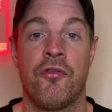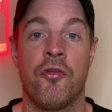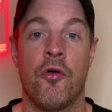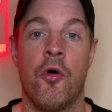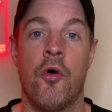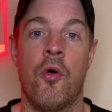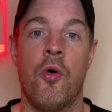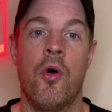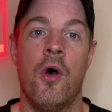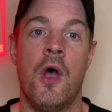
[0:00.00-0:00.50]

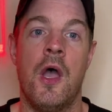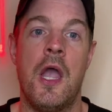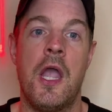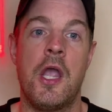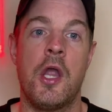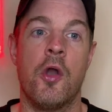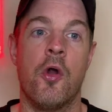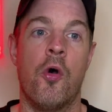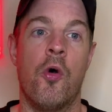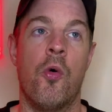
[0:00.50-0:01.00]
So,
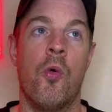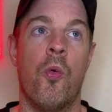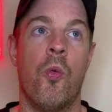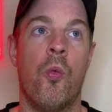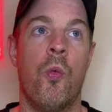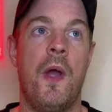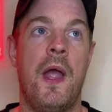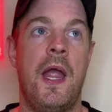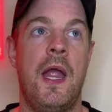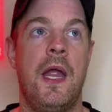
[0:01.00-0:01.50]
you know,
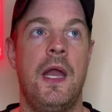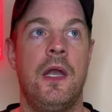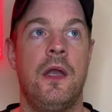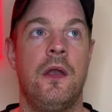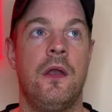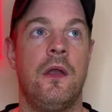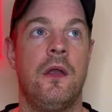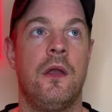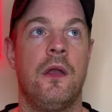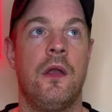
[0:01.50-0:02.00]

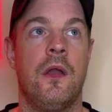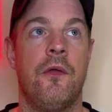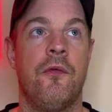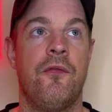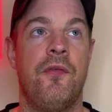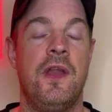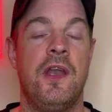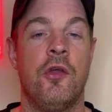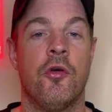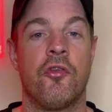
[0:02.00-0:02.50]
when
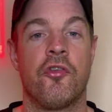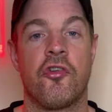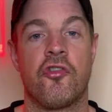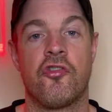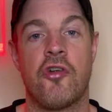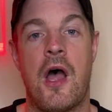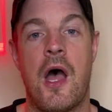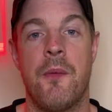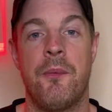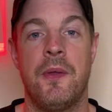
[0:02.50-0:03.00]
videos are
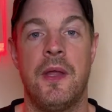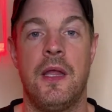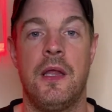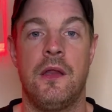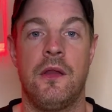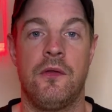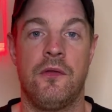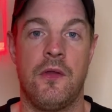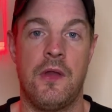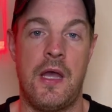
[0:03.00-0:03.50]

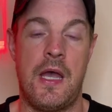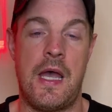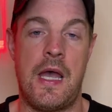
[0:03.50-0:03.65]
dropping,